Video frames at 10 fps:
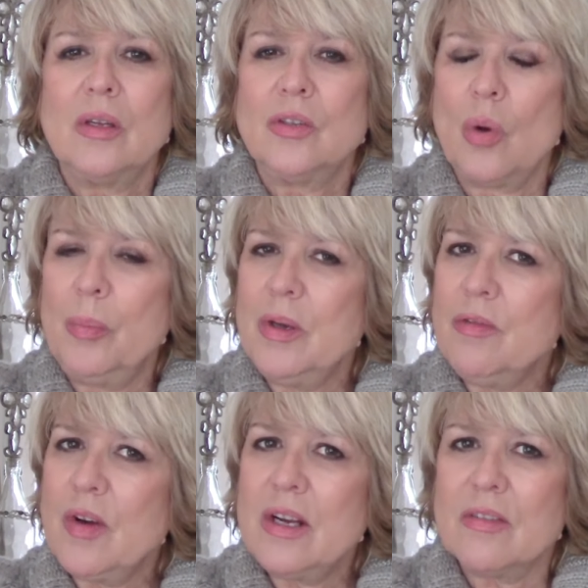Don't be
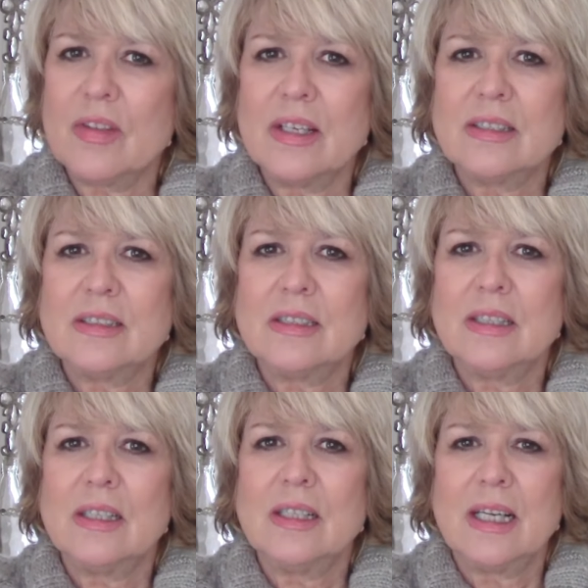afraid of this.
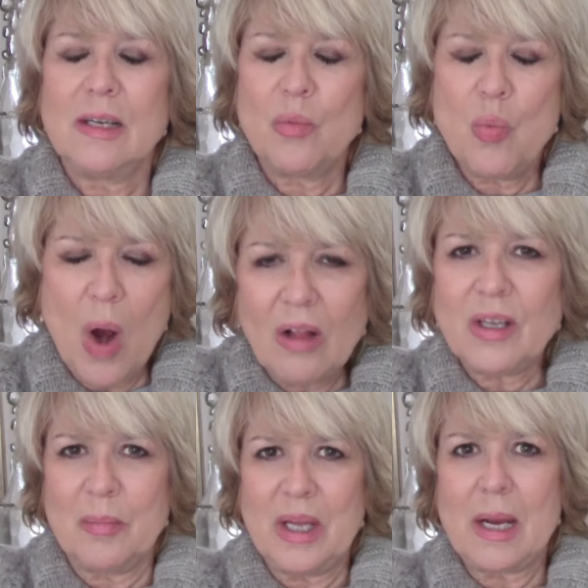And
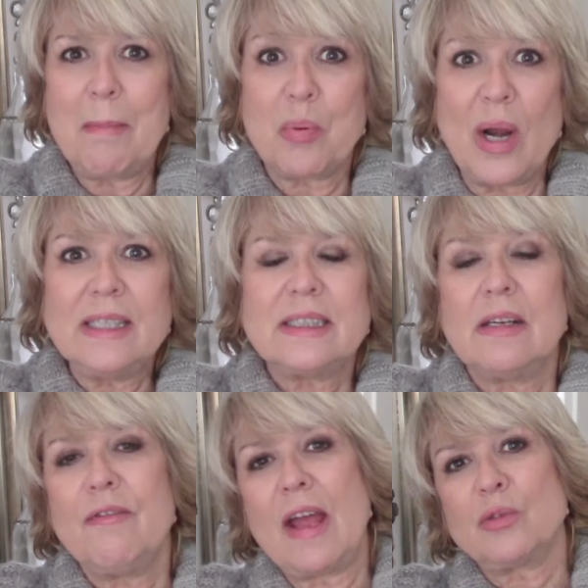welcome it, embrace it.
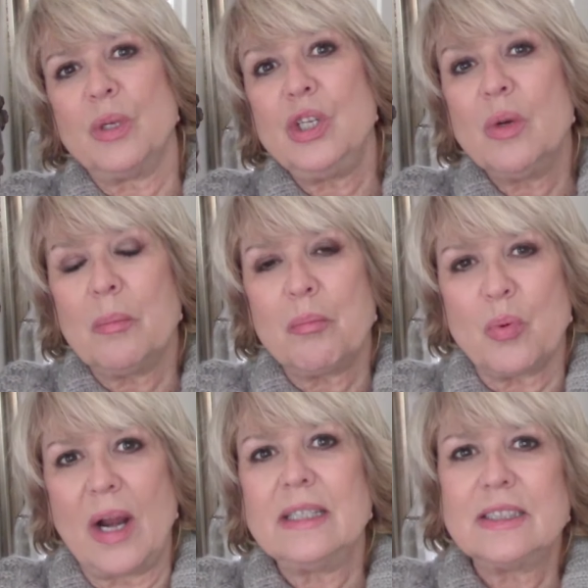In fact, when you
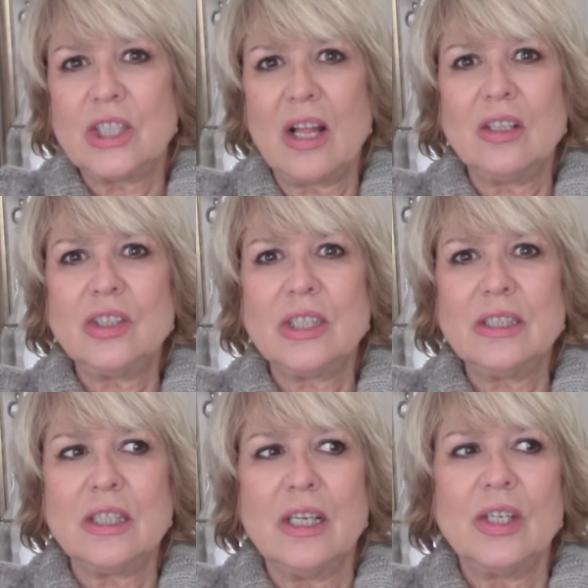embrace
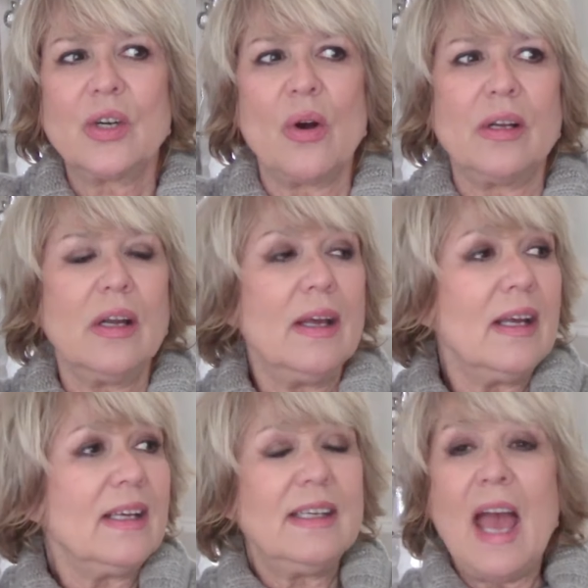challenges, you're going,
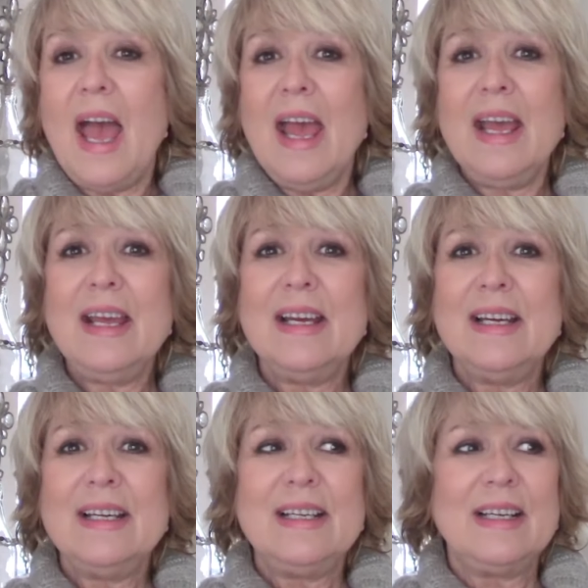yay,
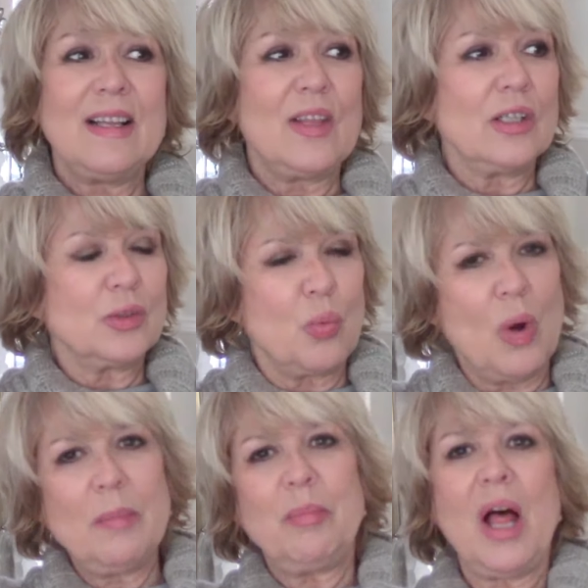there's
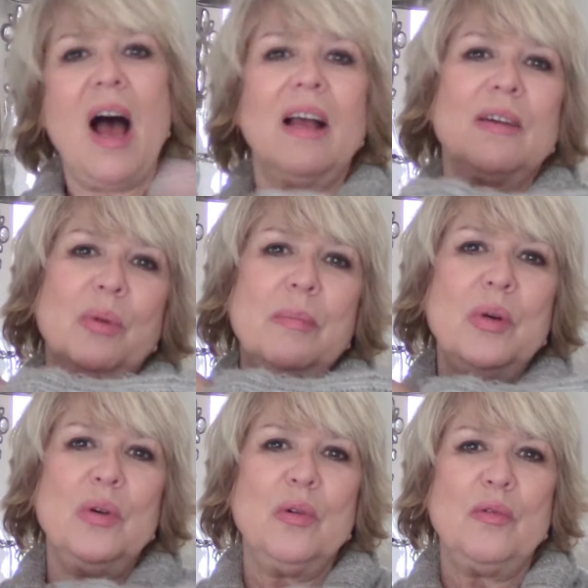one block
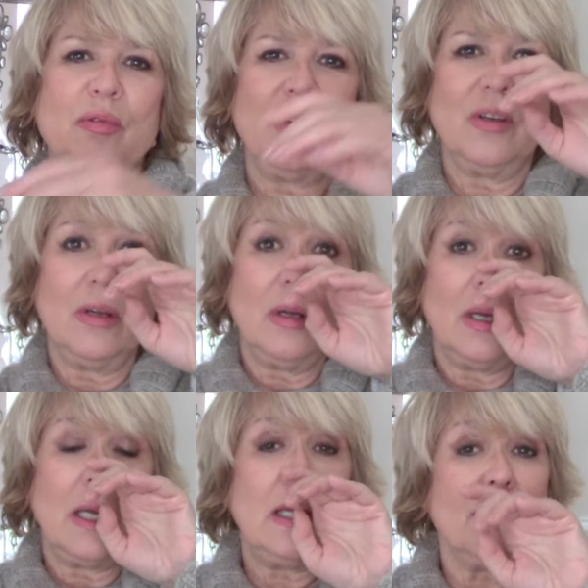removed
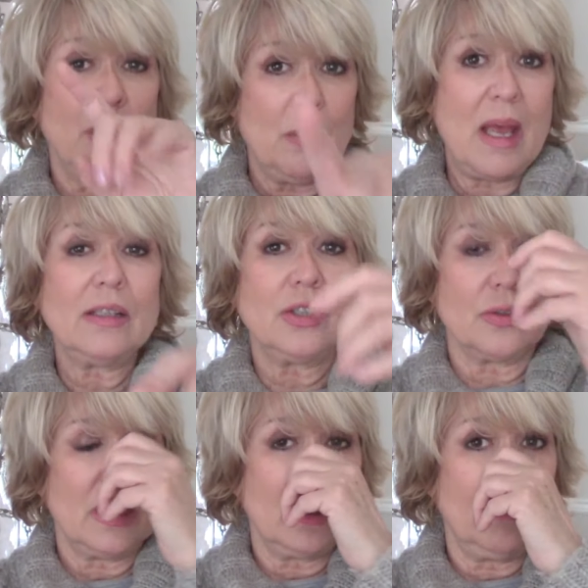if you
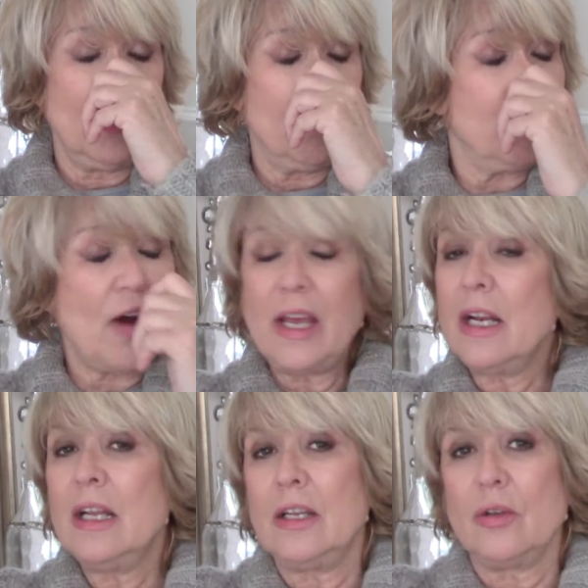master it. If you fight
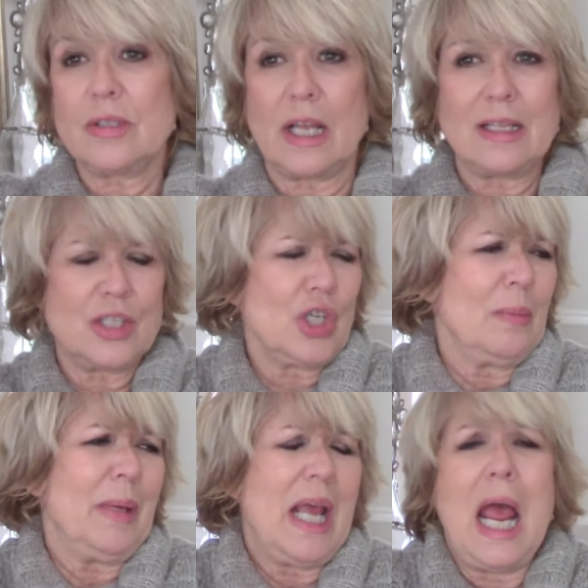it and you say, this
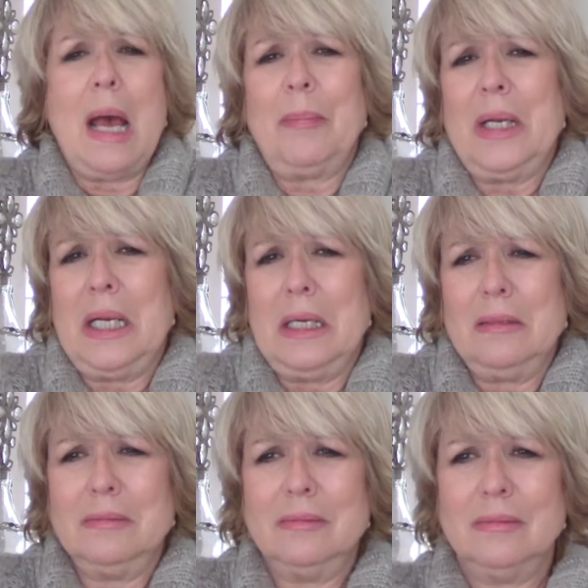shouldn't be happening,
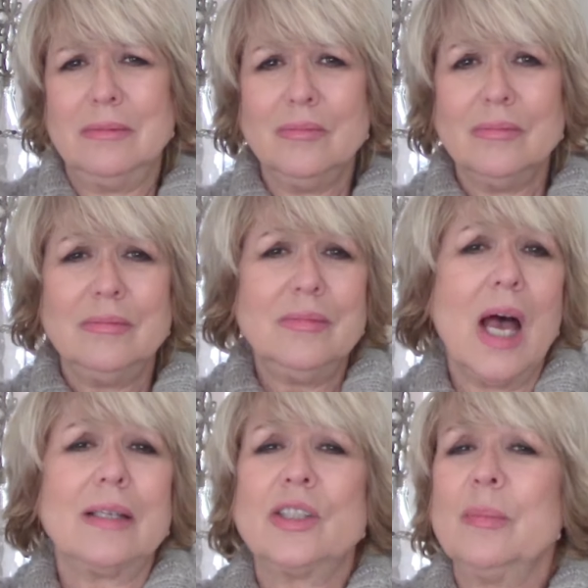
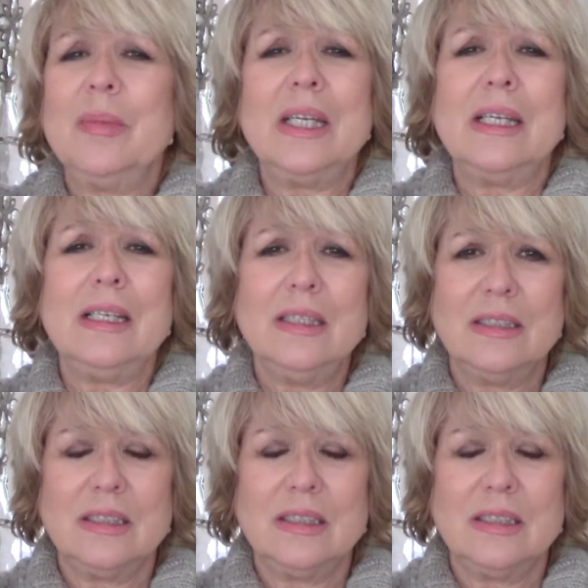not to me,